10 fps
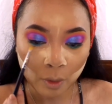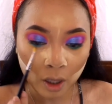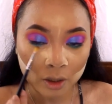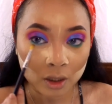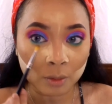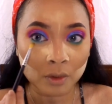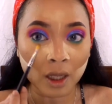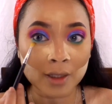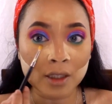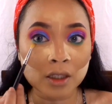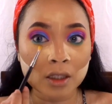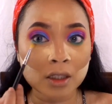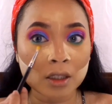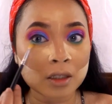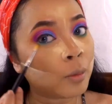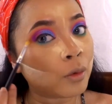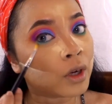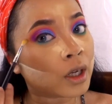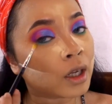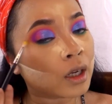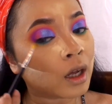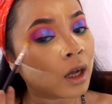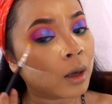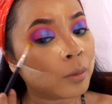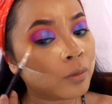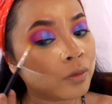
bottom lashes, bring it up,